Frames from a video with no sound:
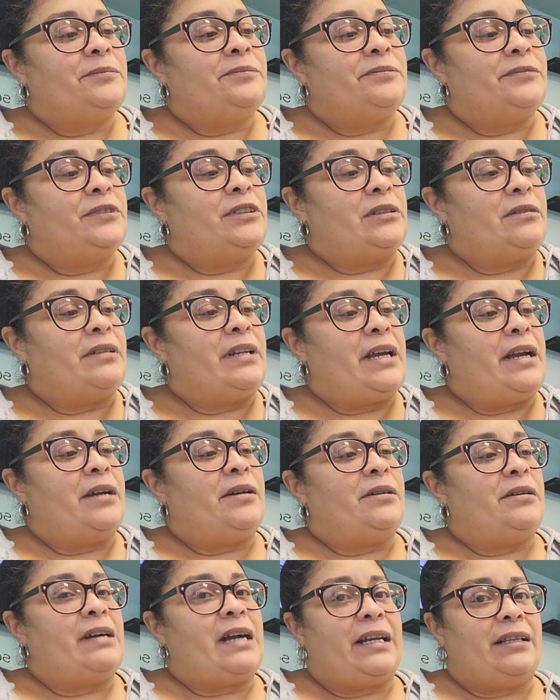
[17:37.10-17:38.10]
So
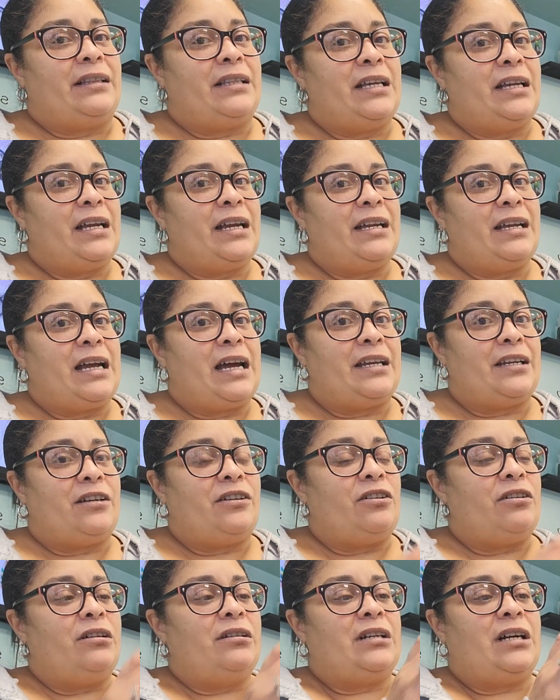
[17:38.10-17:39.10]
now I think I got it
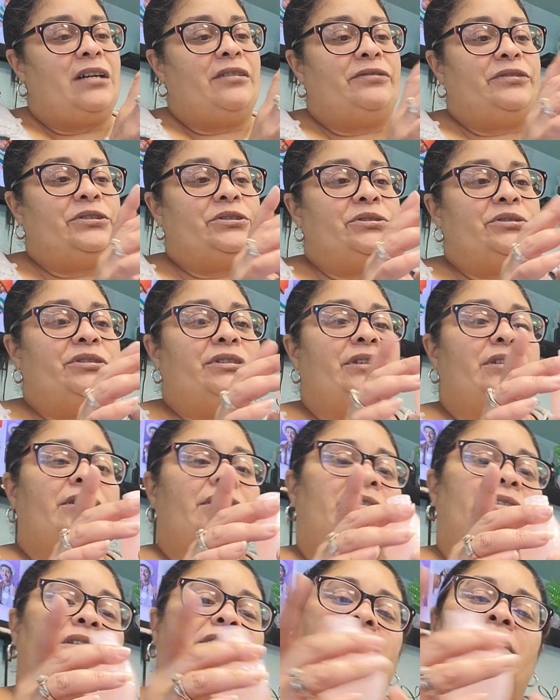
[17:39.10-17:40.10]
all covered.
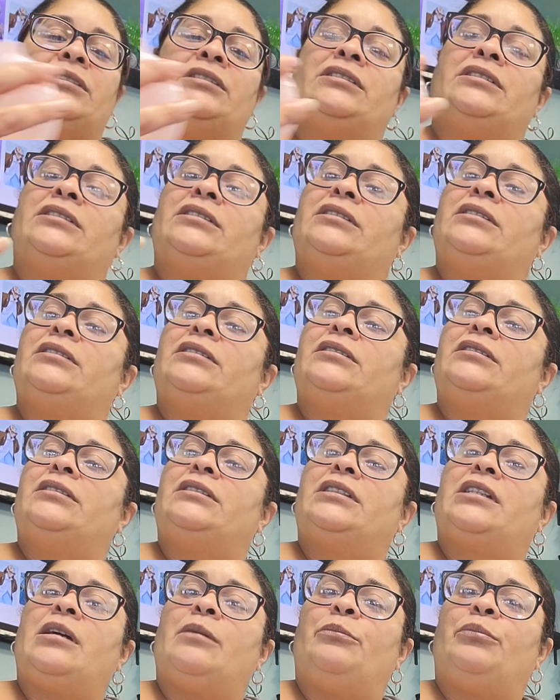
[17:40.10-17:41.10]
It's
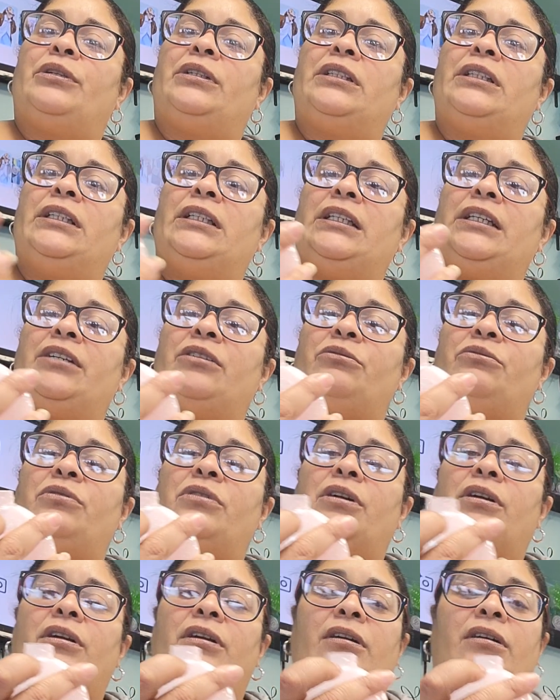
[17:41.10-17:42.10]
completely
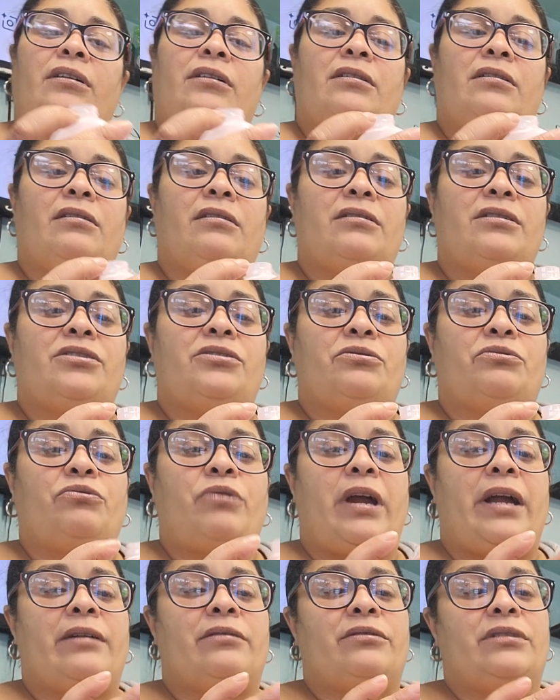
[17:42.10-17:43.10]

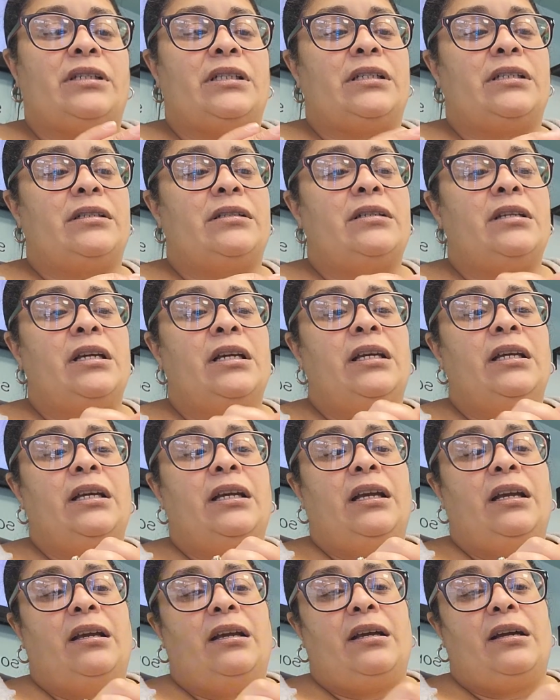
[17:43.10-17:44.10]
surrounded.
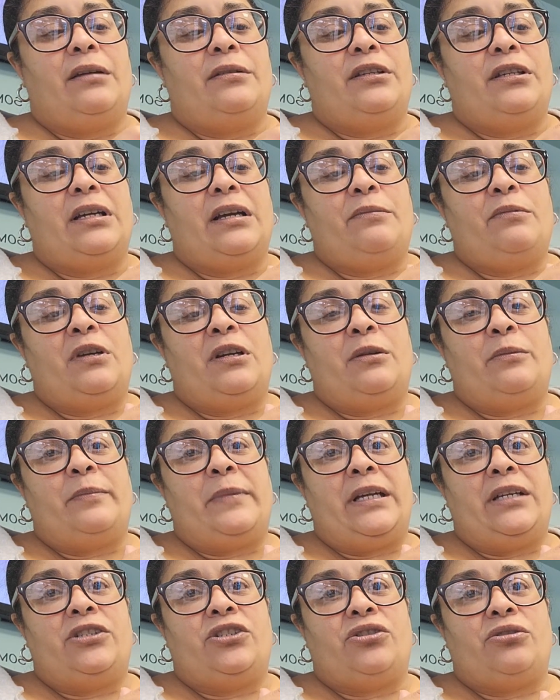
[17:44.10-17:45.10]
You want to
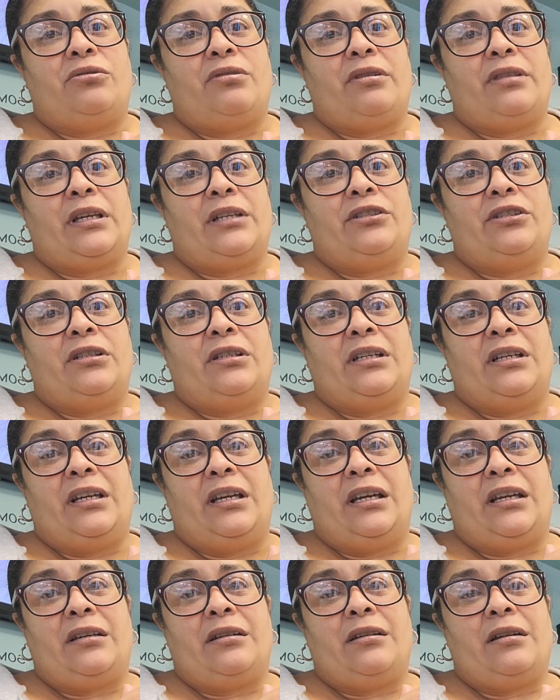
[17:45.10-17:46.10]
make sure that you can
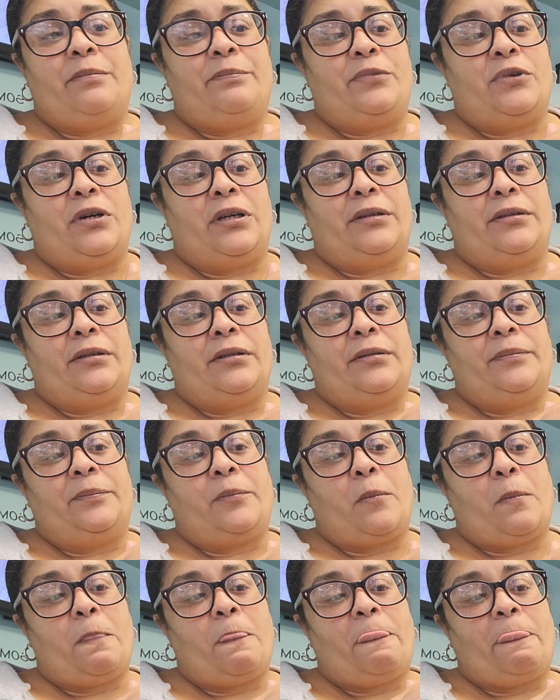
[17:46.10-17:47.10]
get it up on
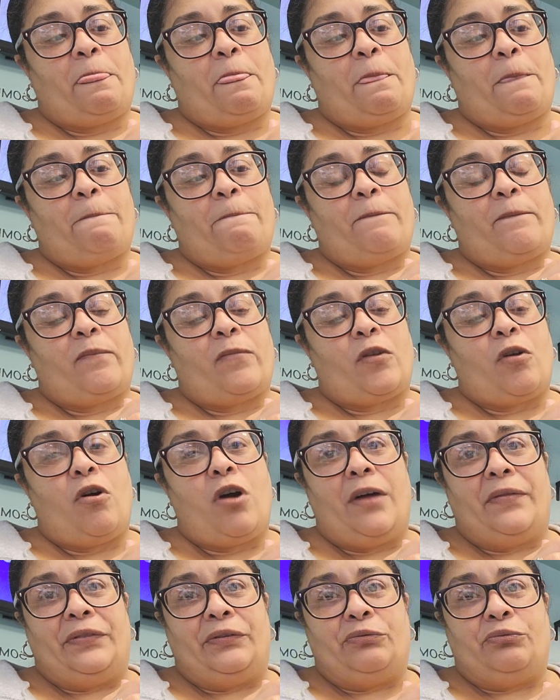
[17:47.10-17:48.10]

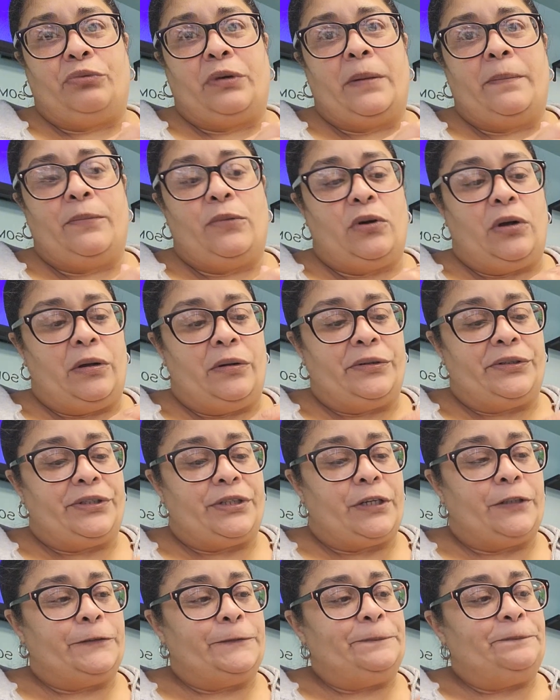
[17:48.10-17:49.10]
the rim
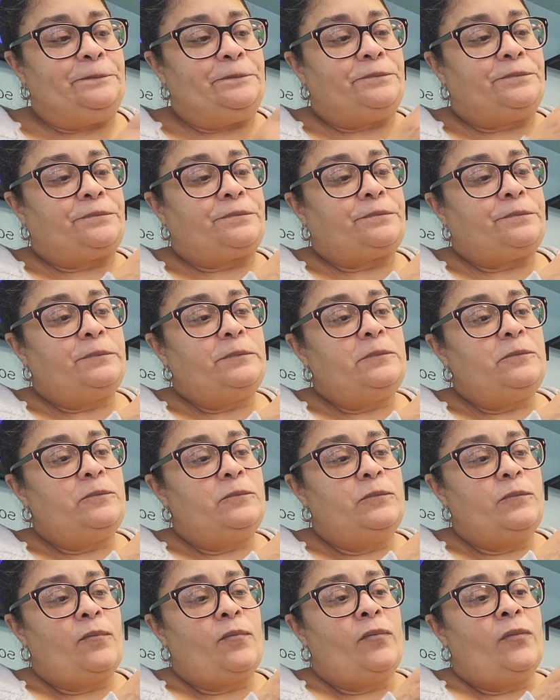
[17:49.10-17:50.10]
also,
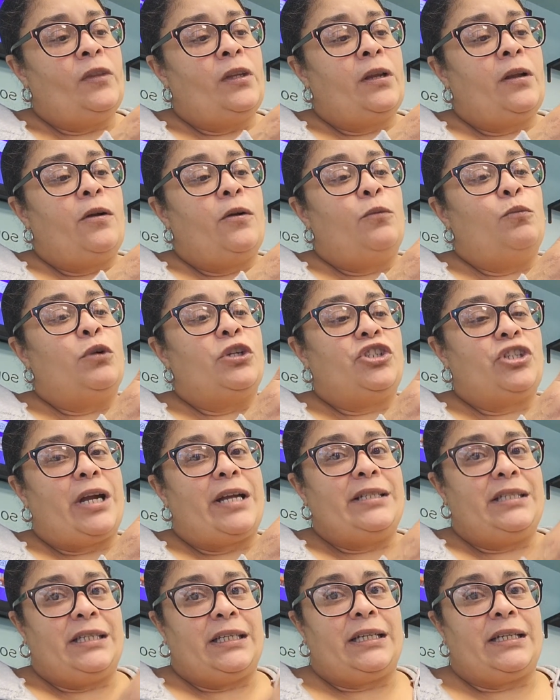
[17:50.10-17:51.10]
which I
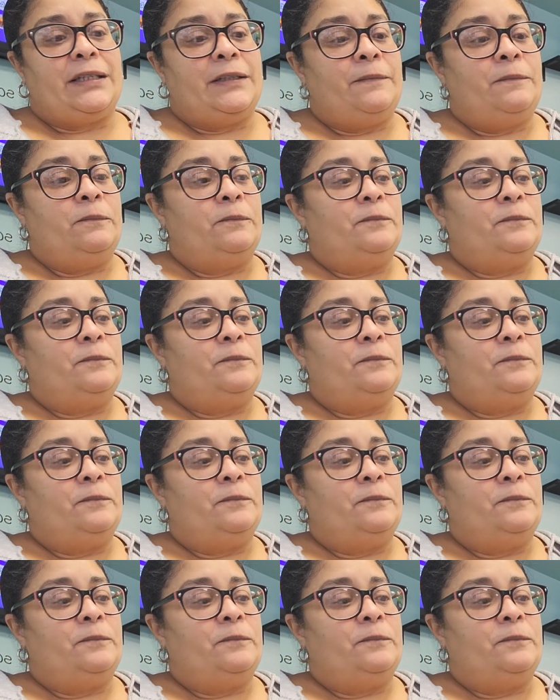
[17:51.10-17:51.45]
did.